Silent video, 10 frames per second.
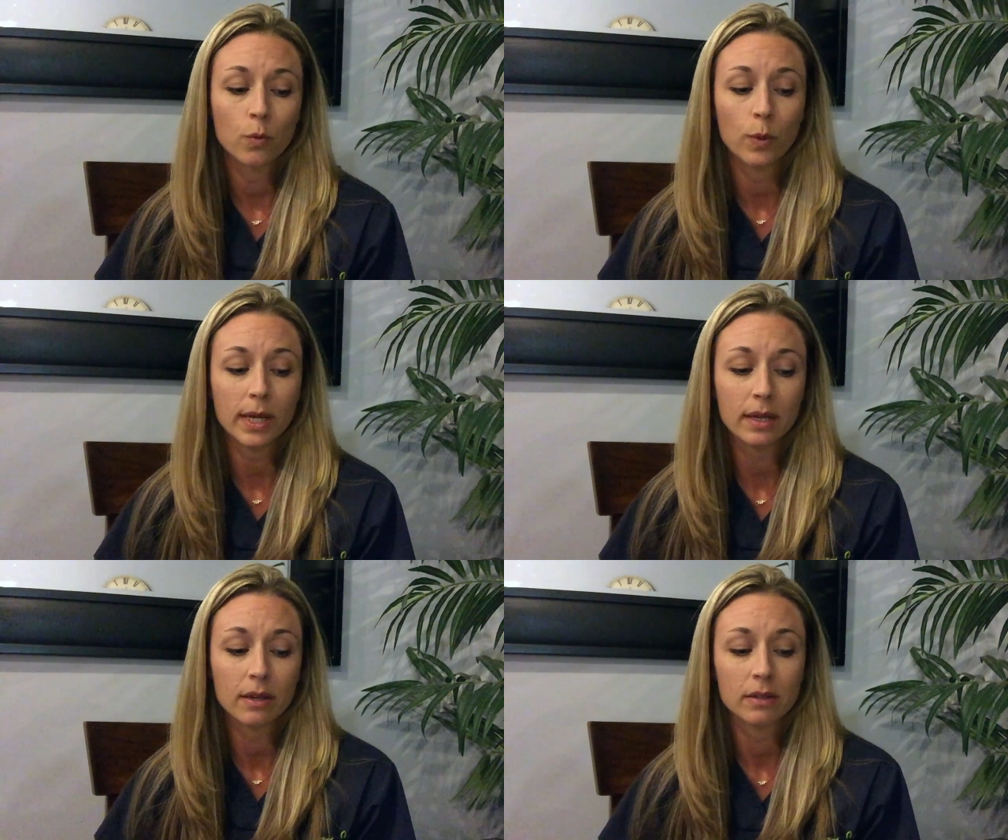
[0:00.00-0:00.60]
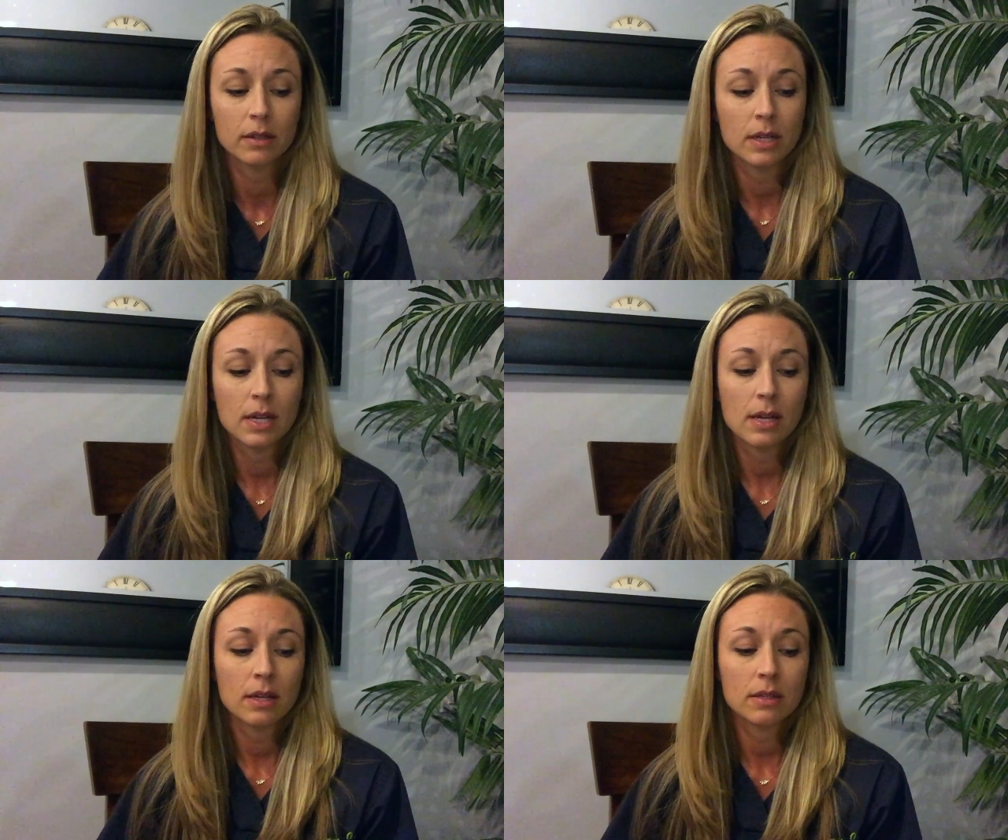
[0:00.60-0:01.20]
weak,
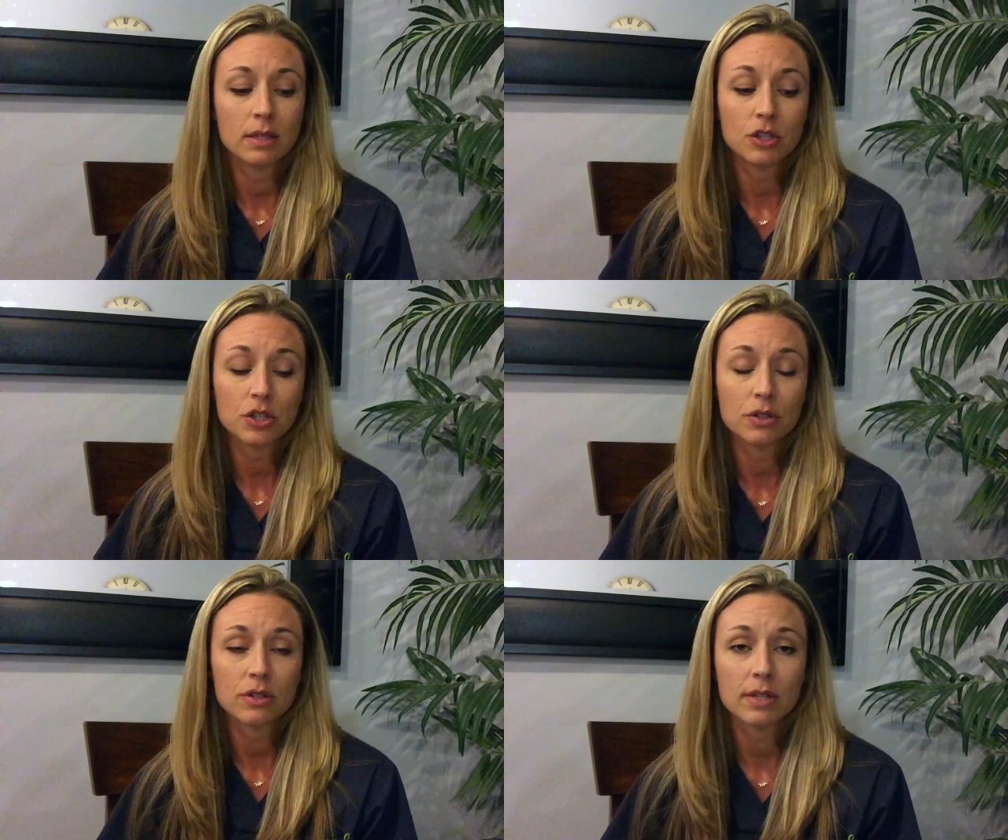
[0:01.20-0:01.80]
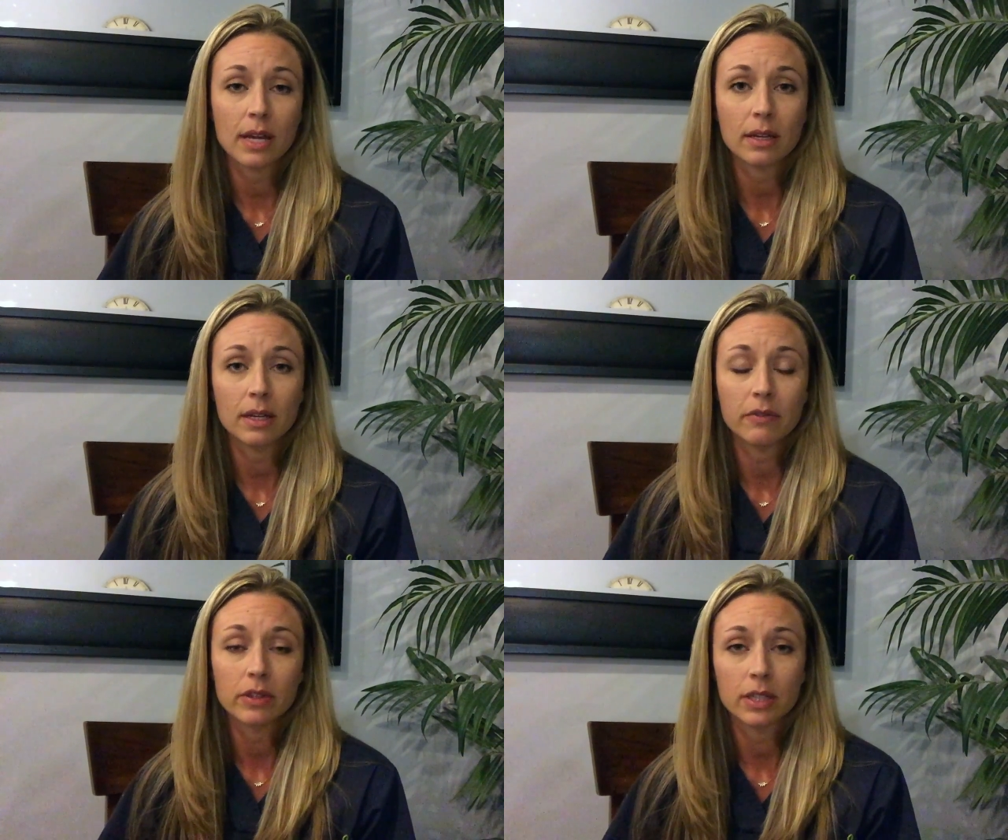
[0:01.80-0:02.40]
seizures, and
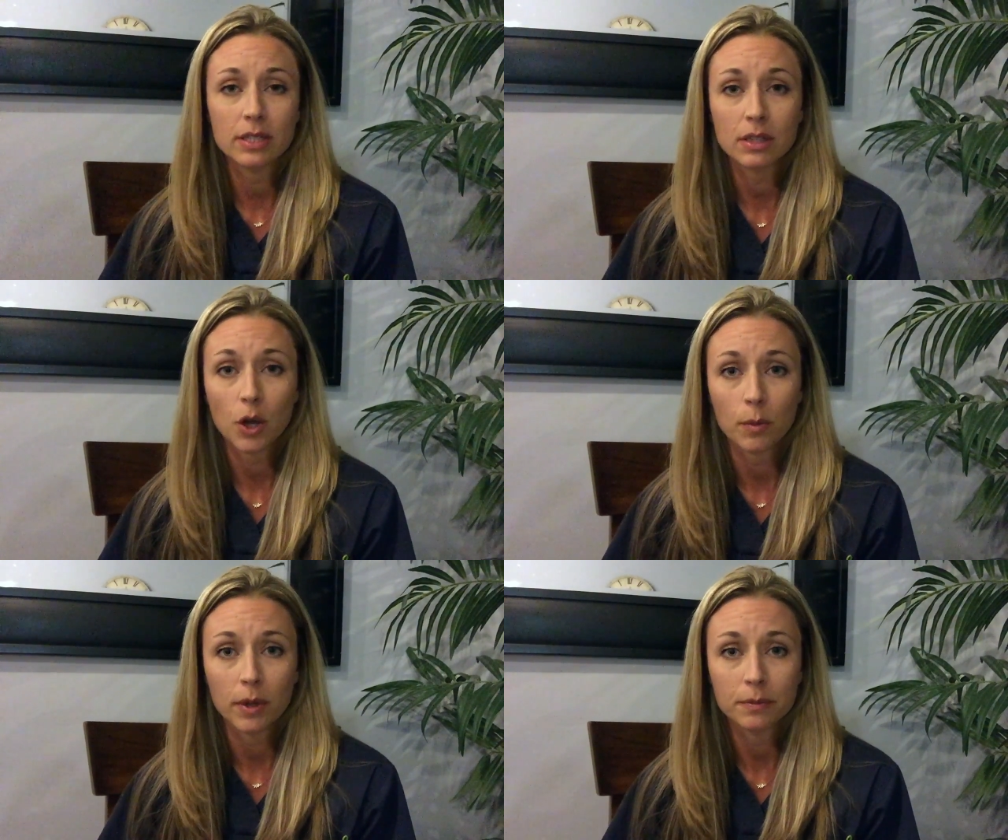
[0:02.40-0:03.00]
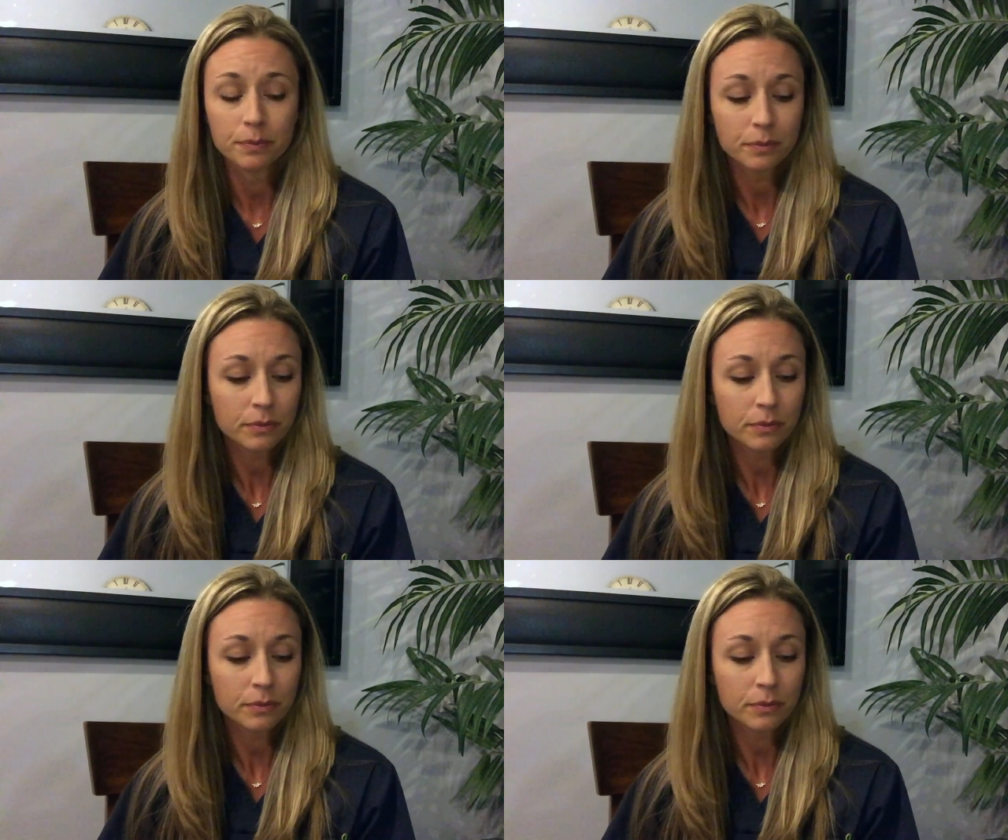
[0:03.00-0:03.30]
can even lead to coma.